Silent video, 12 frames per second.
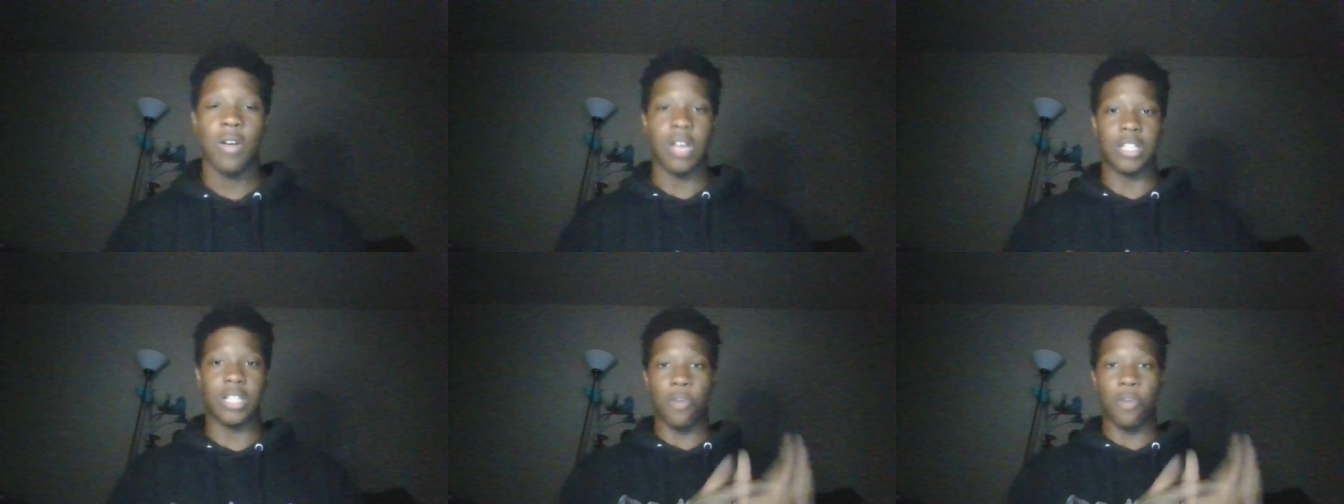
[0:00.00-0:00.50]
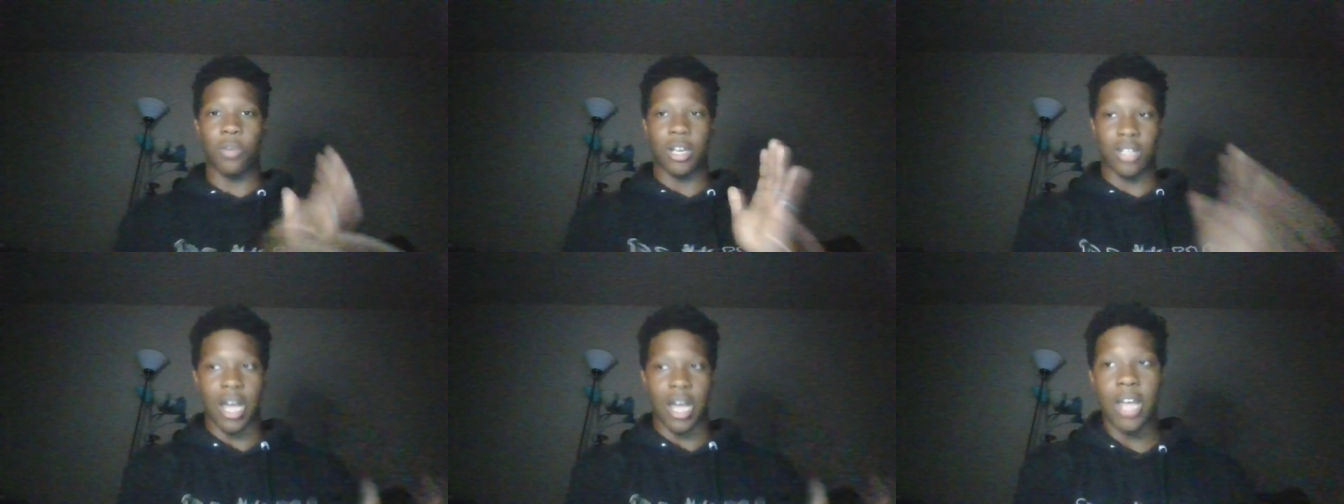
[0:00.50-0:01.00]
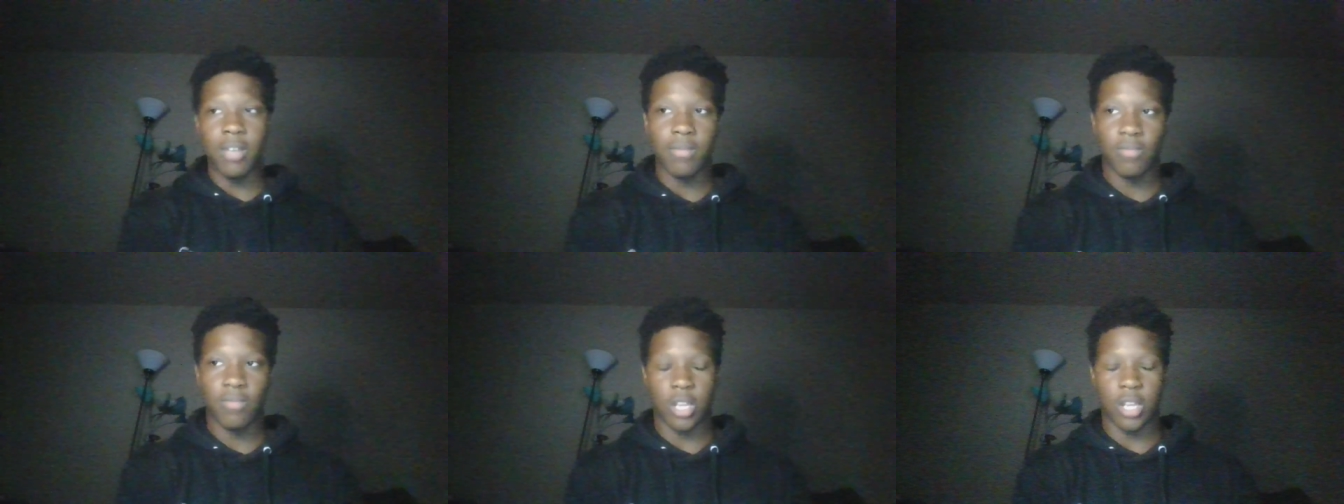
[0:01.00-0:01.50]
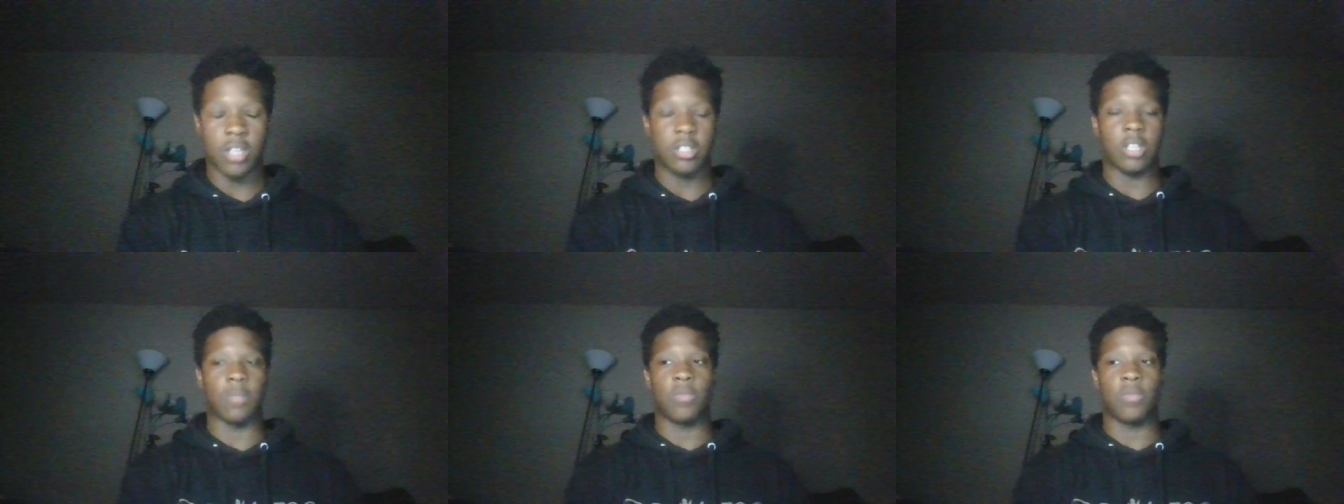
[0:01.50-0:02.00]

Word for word: I said for when a guy like here's the thing.